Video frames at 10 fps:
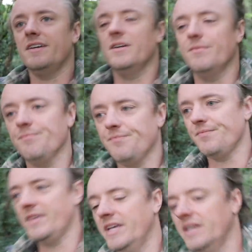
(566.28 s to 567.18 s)

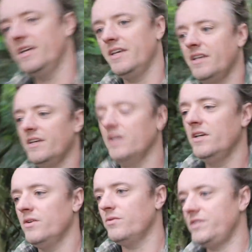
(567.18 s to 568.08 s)
um,
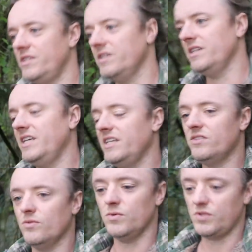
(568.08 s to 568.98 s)
what's he doing?
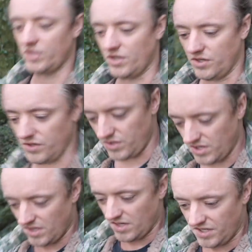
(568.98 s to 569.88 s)
He's also
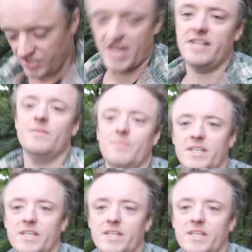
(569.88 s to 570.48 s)
chain